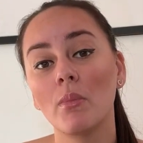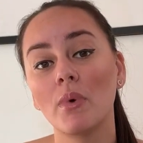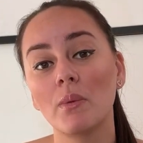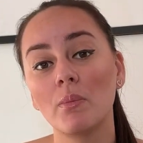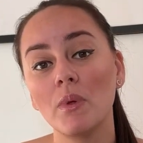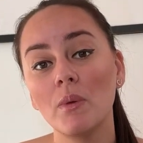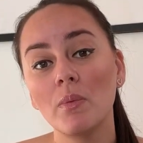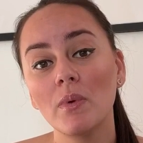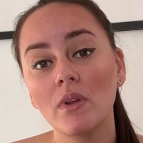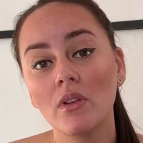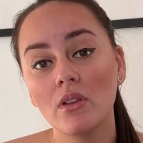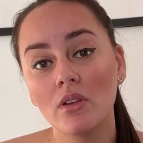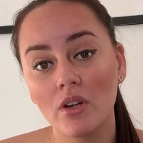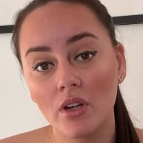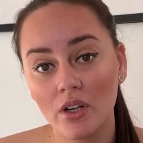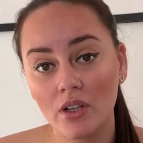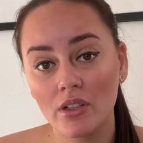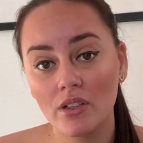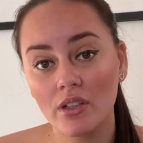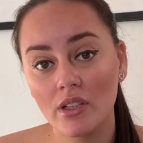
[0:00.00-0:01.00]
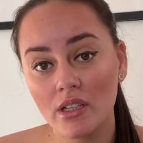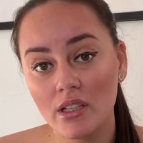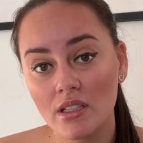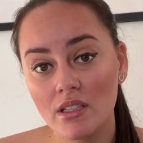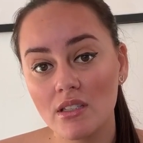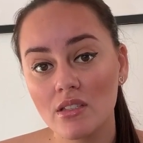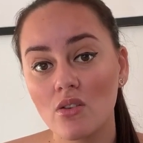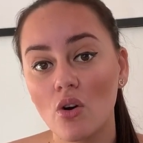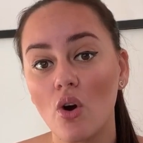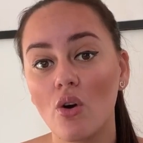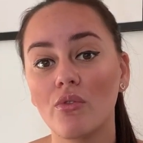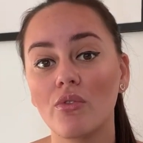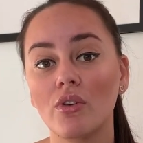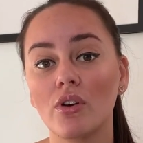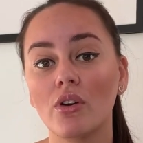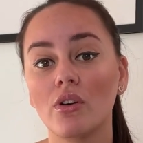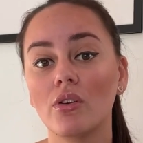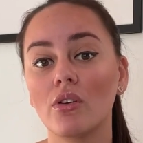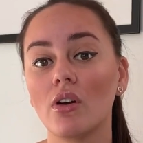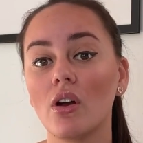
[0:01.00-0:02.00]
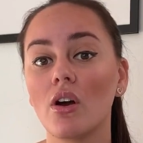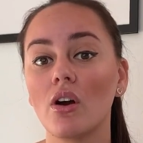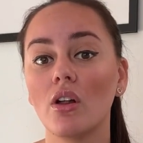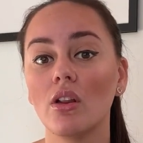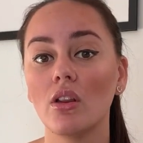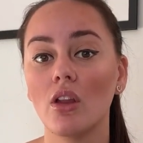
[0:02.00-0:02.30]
but people learn this over